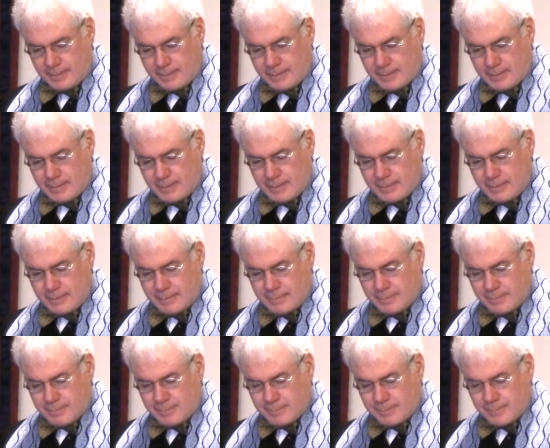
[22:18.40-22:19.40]

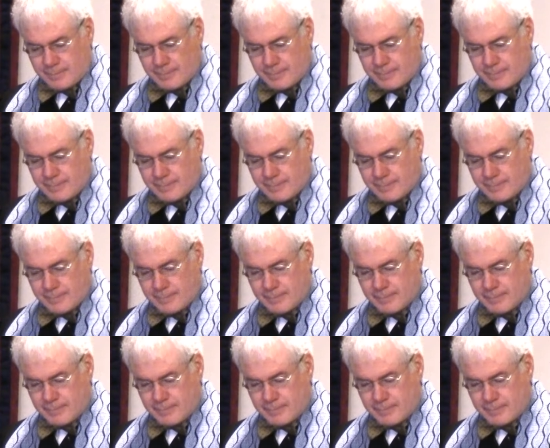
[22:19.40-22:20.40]

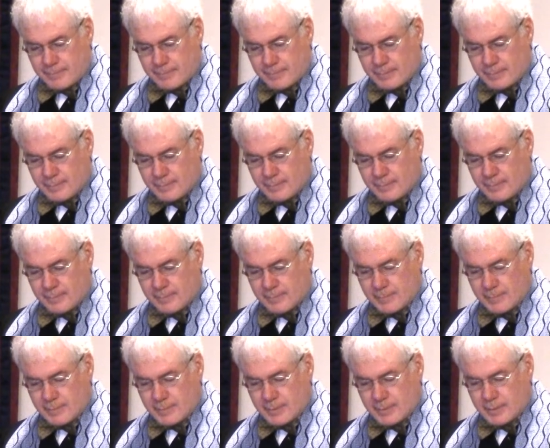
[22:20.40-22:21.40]

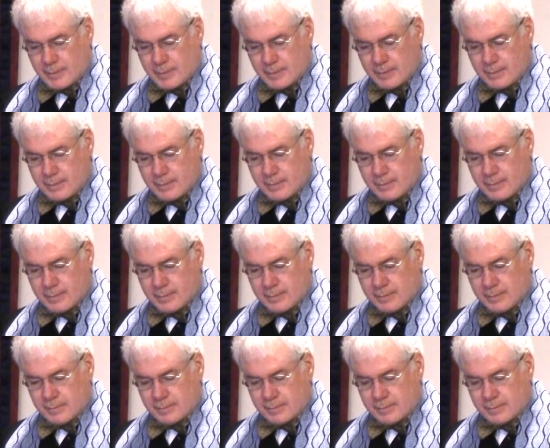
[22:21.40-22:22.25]
No one is speaking in this clip.